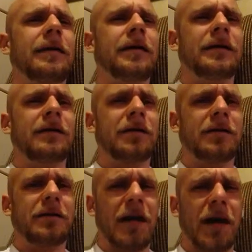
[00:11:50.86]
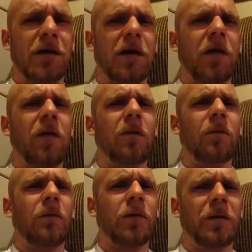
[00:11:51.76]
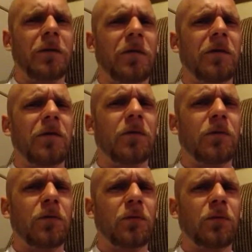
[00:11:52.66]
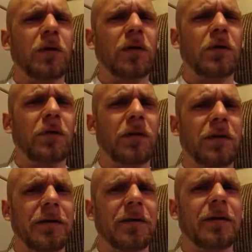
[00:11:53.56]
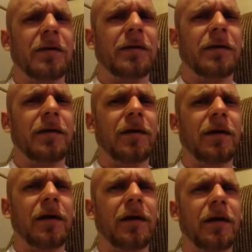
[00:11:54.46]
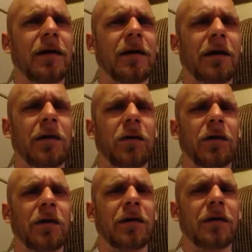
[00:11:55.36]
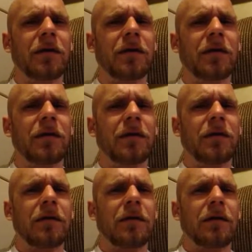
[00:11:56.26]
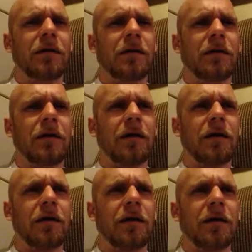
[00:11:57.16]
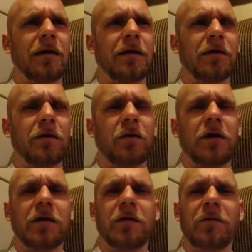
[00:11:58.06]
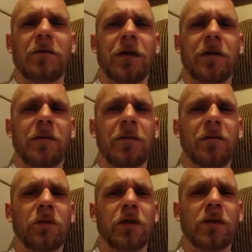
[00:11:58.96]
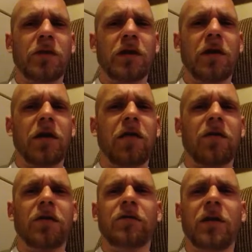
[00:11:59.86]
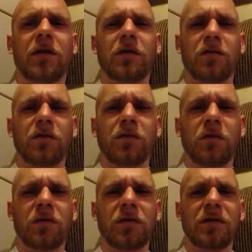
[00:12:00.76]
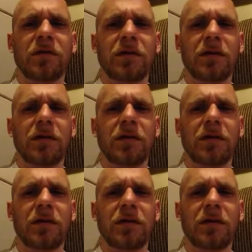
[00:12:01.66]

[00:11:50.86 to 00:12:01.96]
It's gotten really political really quickly, and I don't like it. I don't like the fact that people keep sharing all these fake news stories,